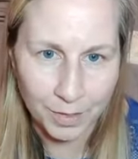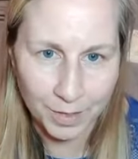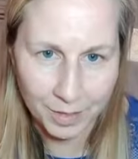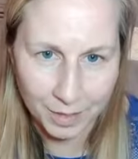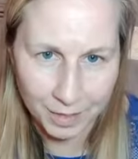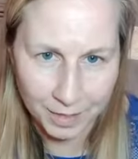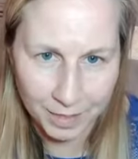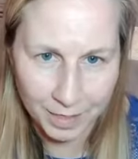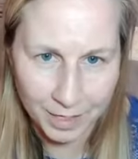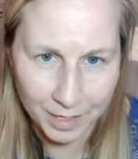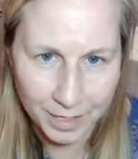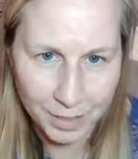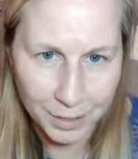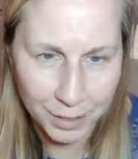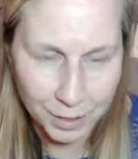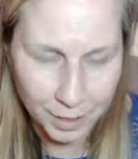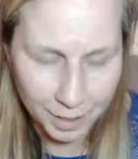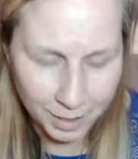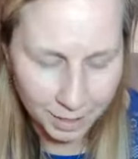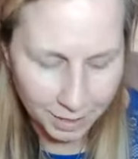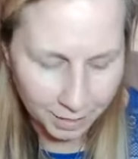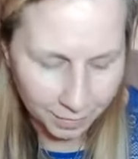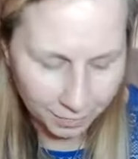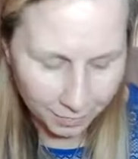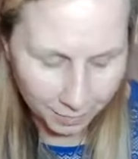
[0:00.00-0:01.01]
than
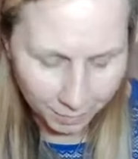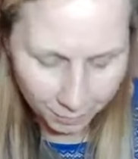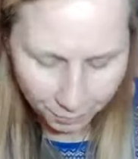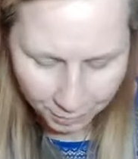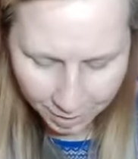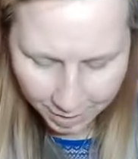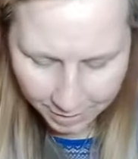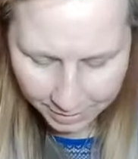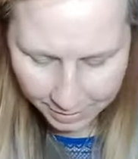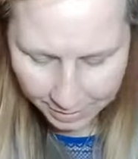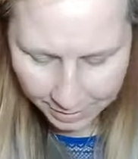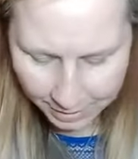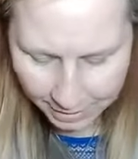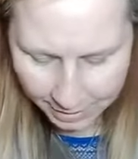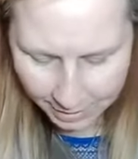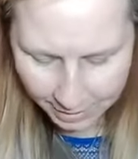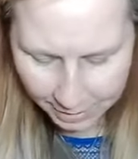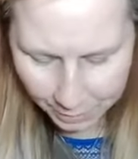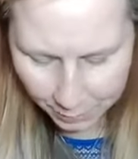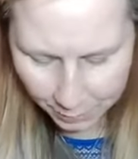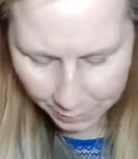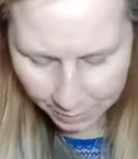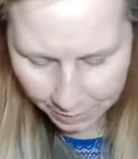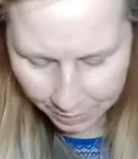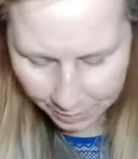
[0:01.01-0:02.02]
Alicia. If it
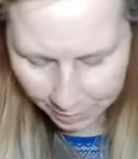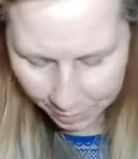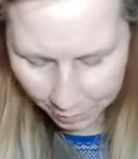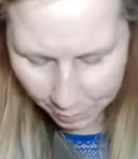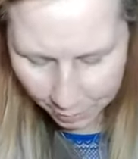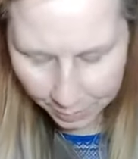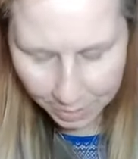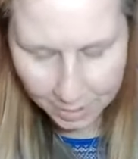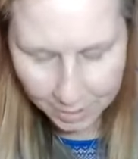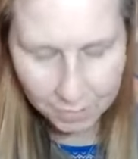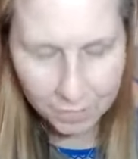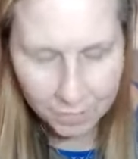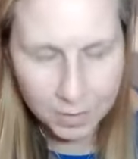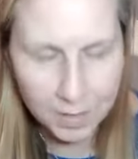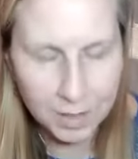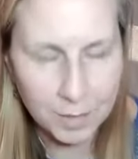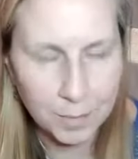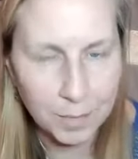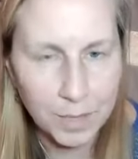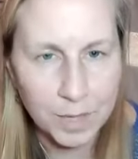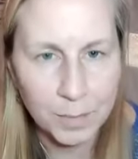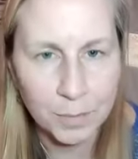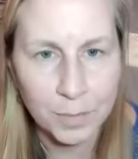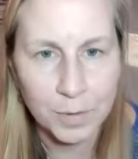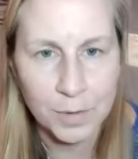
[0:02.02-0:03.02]
resonates with you, even the
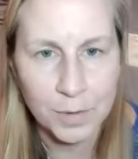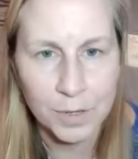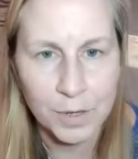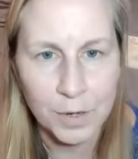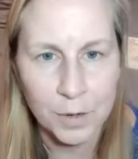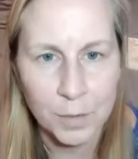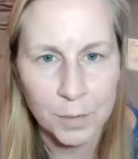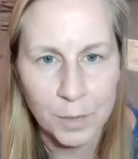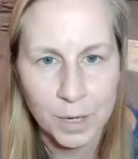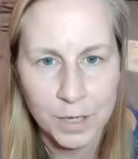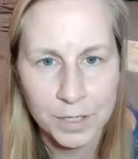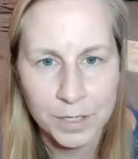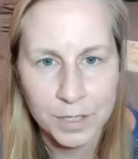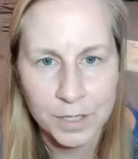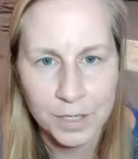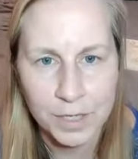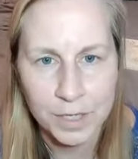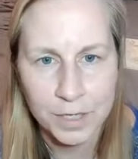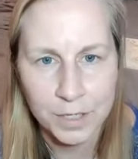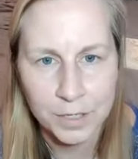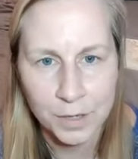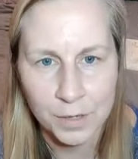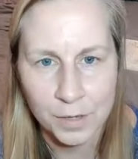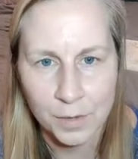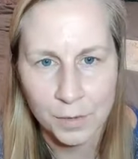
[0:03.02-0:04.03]
people that are watching
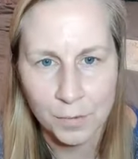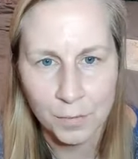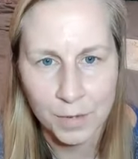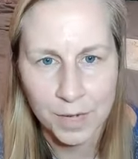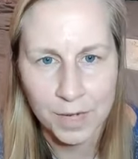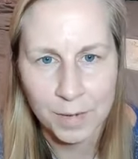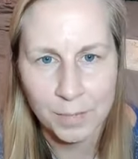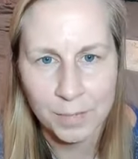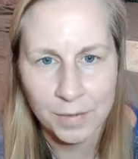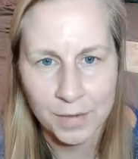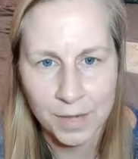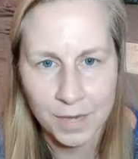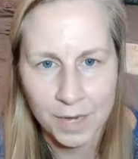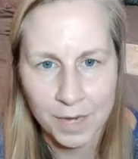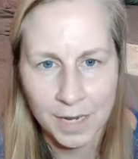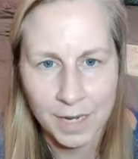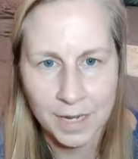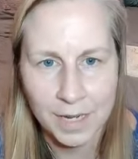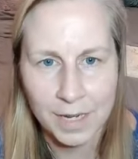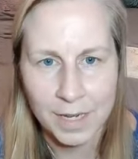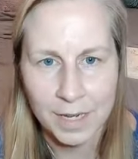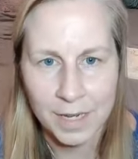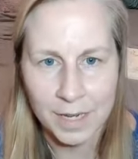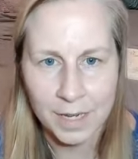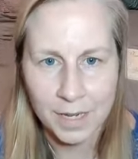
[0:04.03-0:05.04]
this on the
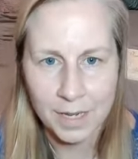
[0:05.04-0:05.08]
replay,